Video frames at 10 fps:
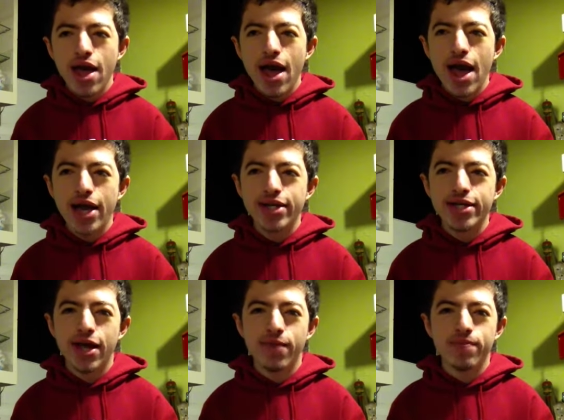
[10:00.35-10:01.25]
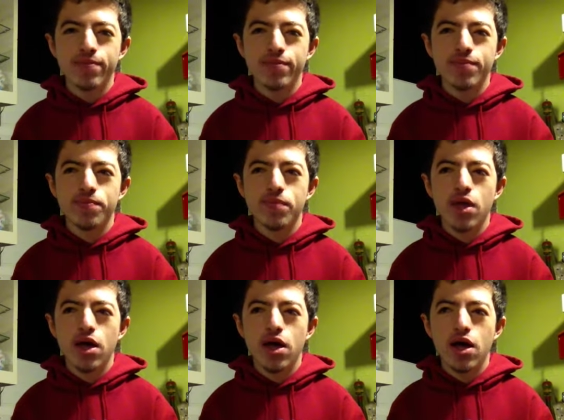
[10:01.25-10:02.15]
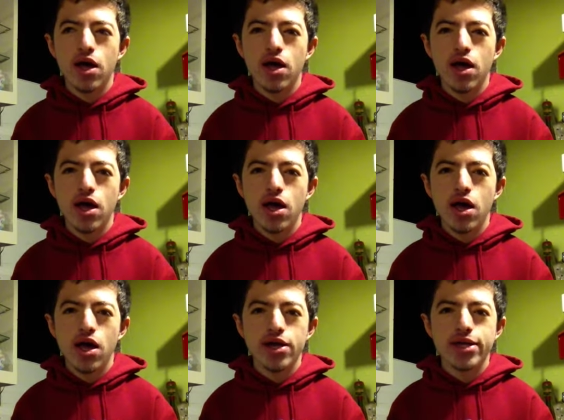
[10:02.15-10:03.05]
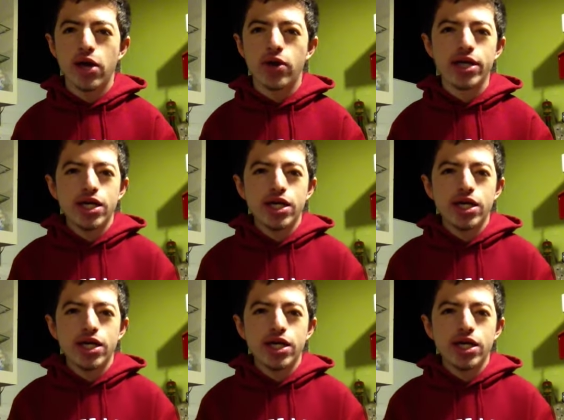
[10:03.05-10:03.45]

And, um, you know,